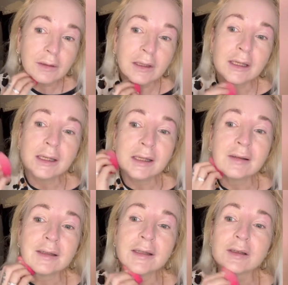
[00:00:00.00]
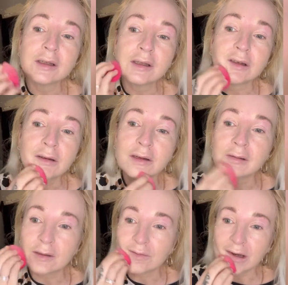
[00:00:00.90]
easy to use.
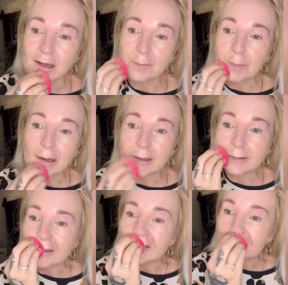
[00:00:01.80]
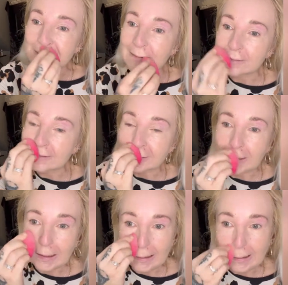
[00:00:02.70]
It really blends into the
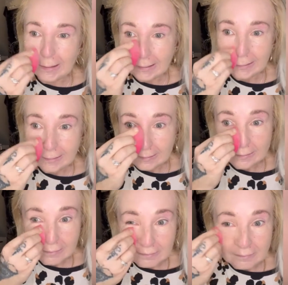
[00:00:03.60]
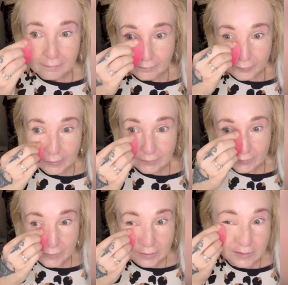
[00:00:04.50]
skin, gives
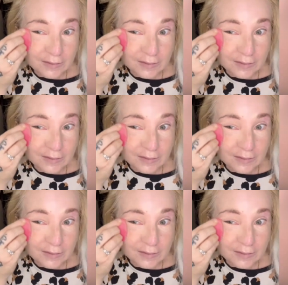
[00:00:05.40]
nice